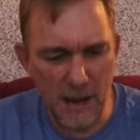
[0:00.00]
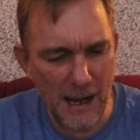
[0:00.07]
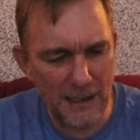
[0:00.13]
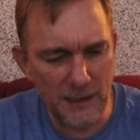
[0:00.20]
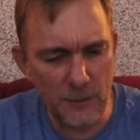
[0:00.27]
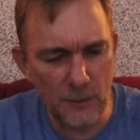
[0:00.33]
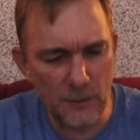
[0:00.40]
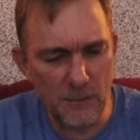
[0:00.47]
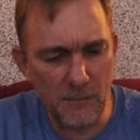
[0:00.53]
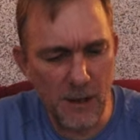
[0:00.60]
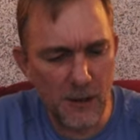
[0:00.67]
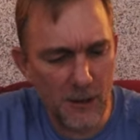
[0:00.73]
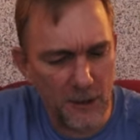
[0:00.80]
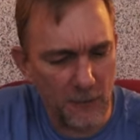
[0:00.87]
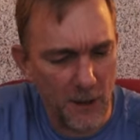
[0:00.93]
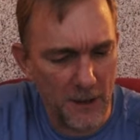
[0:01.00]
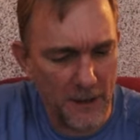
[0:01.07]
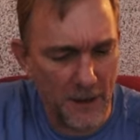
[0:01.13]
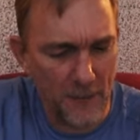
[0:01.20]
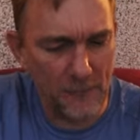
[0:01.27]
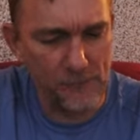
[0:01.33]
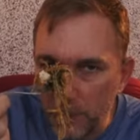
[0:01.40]
back in North America right
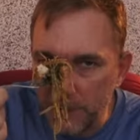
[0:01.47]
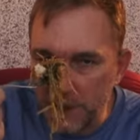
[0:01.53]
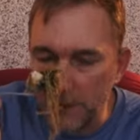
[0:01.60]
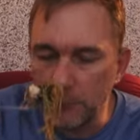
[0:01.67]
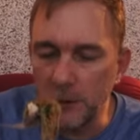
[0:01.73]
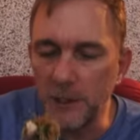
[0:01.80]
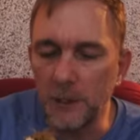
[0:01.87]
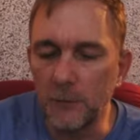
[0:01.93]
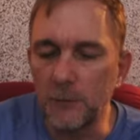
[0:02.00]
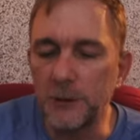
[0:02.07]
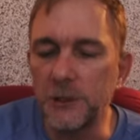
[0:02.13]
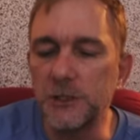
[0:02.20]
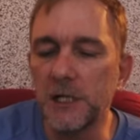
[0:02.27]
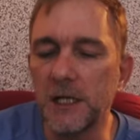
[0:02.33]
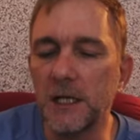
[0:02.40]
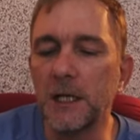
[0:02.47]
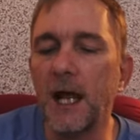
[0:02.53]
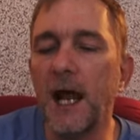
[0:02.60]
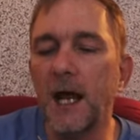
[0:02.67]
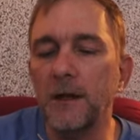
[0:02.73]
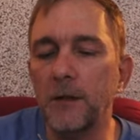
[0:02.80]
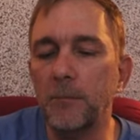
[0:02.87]
now. Want to get one here with the chicken
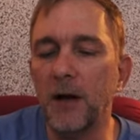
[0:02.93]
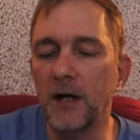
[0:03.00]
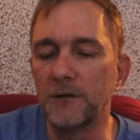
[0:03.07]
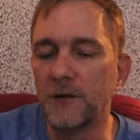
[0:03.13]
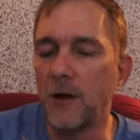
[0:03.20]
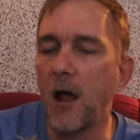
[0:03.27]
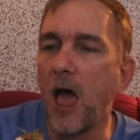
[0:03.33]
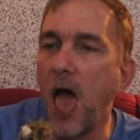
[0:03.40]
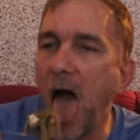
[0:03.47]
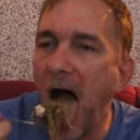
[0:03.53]
and the pasta?